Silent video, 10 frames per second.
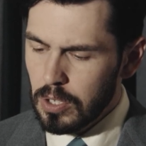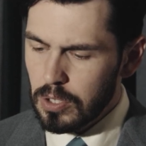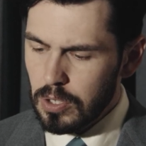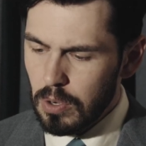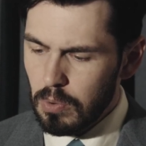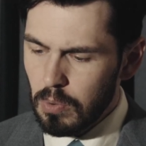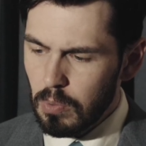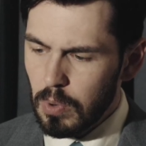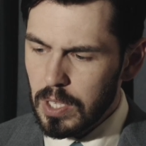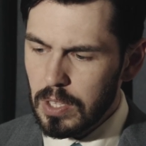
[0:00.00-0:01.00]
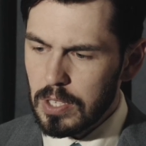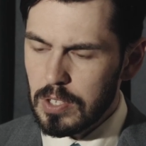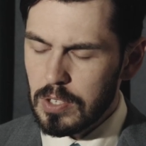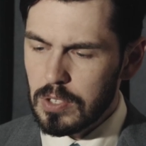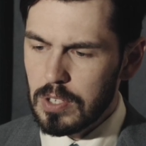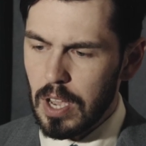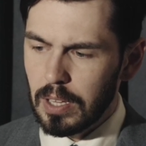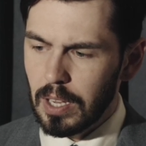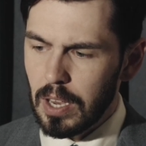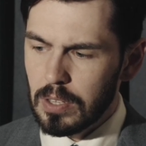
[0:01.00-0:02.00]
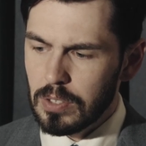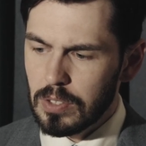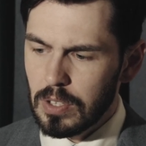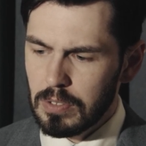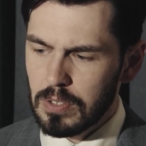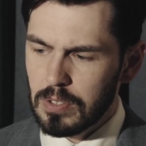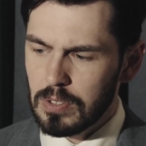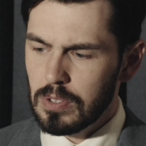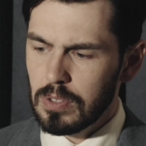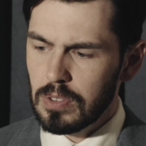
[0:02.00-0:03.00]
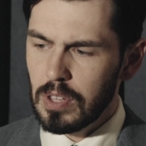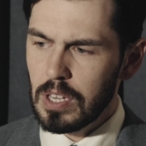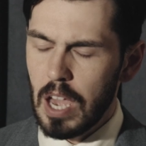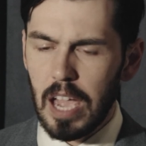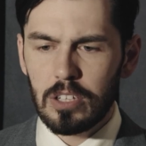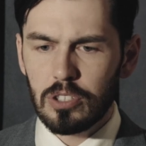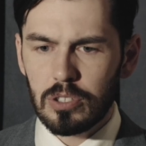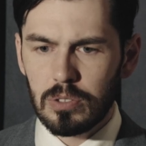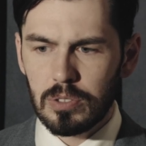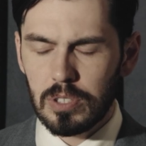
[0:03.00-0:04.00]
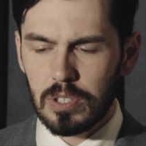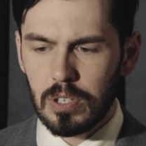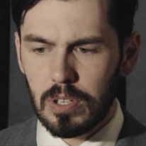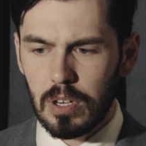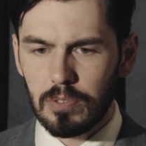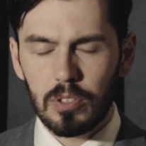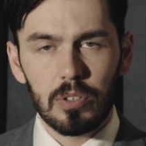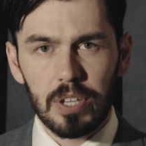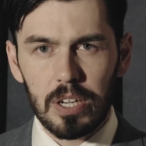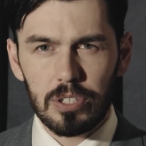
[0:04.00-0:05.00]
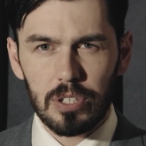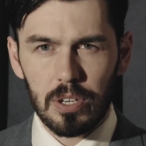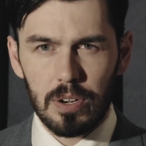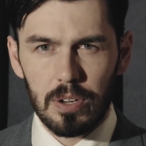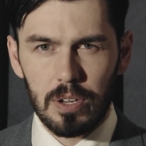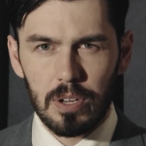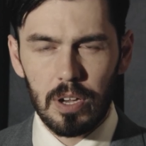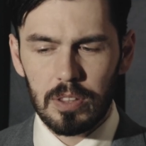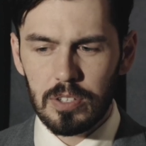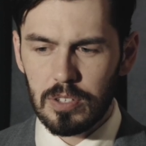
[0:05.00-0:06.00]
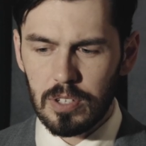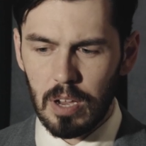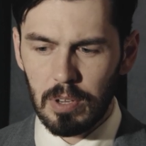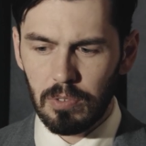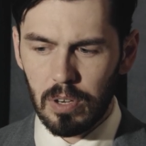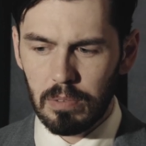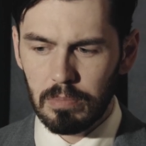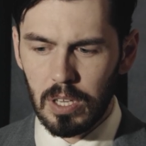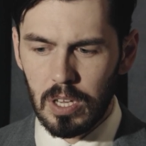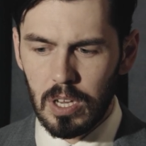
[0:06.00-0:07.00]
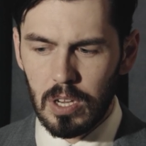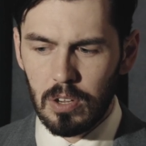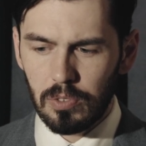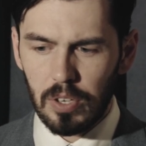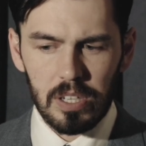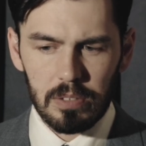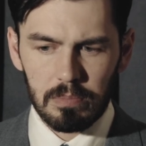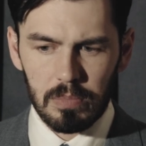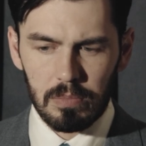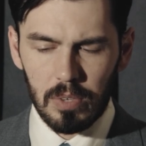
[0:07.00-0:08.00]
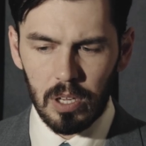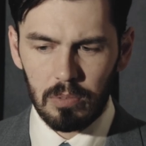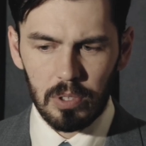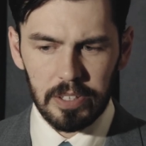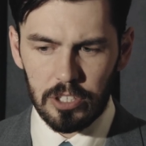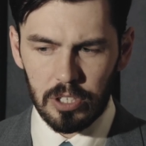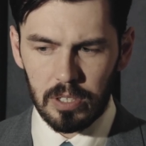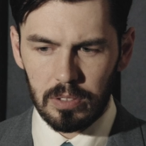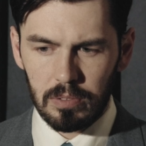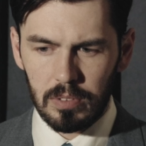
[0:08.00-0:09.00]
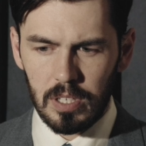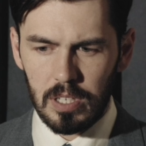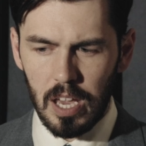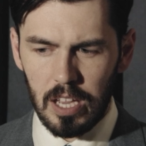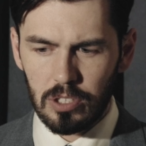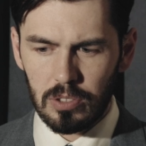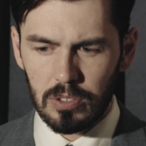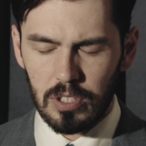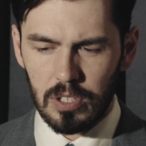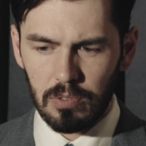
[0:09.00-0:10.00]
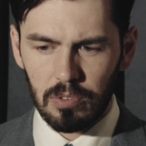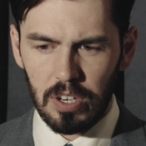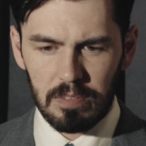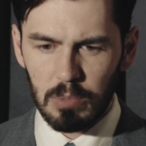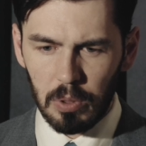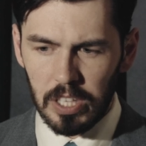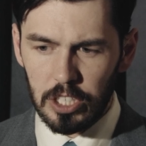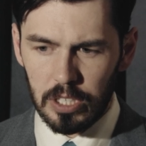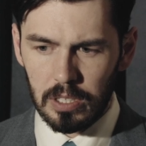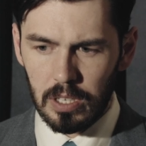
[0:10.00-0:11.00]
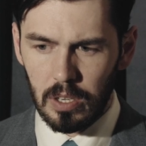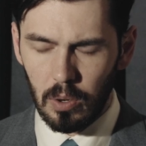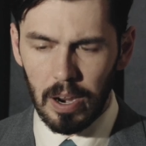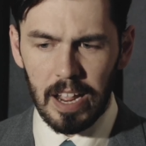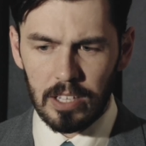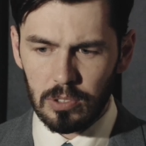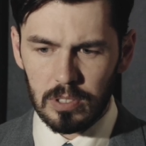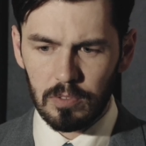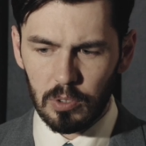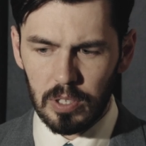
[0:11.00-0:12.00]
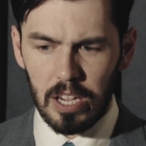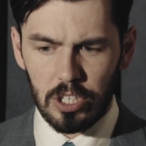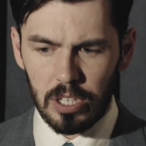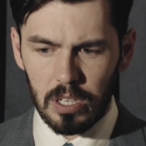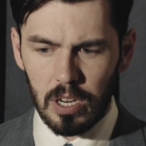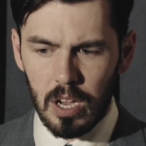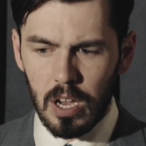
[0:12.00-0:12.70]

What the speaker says: So, what this is telling us is the angels of creation, and this is coming from freedom religion, the angels of freedom religion, or angels of creation,